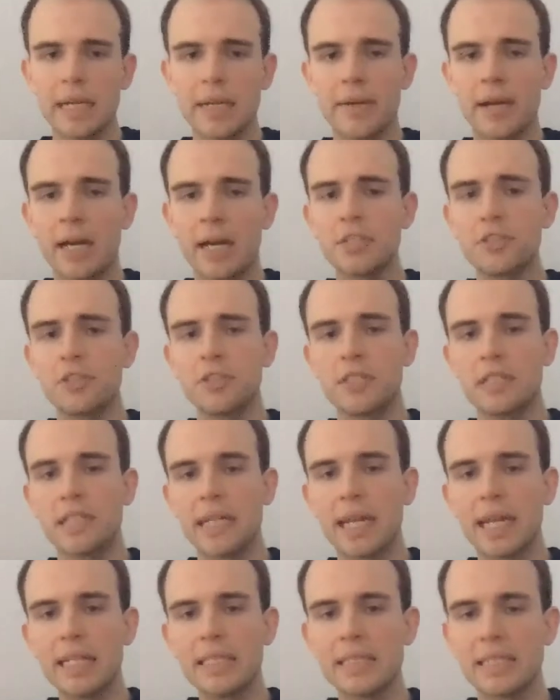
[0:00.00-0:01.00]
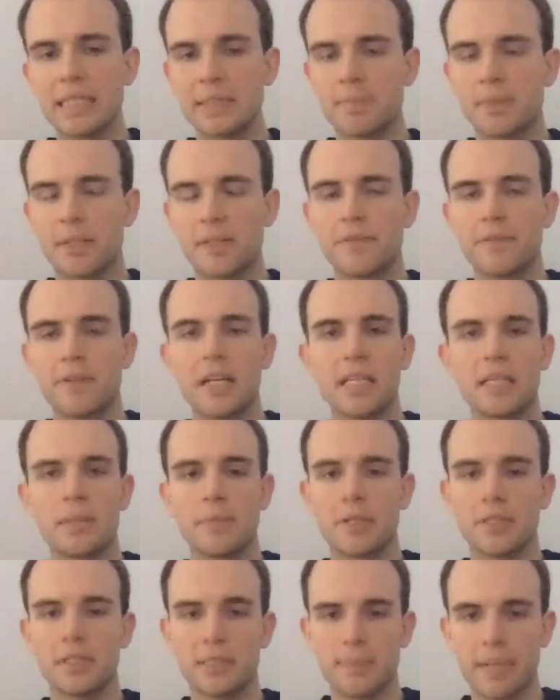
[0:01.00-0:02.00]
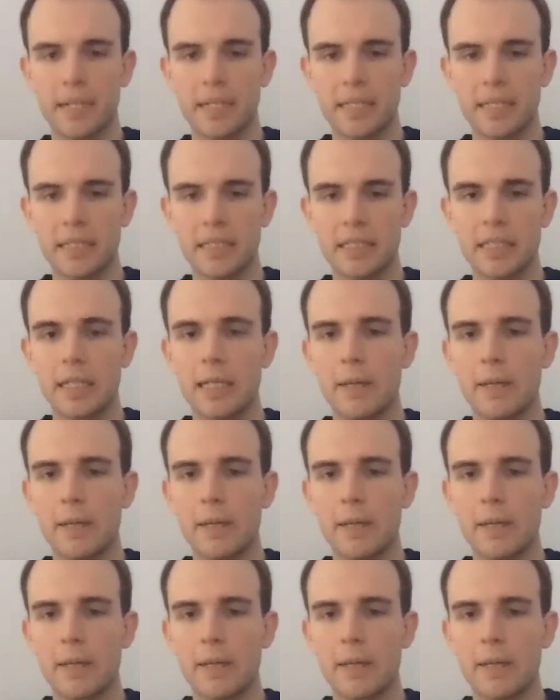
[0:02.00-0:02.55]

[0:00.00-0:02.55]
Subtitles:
hydrogen gas is by far the most abundant,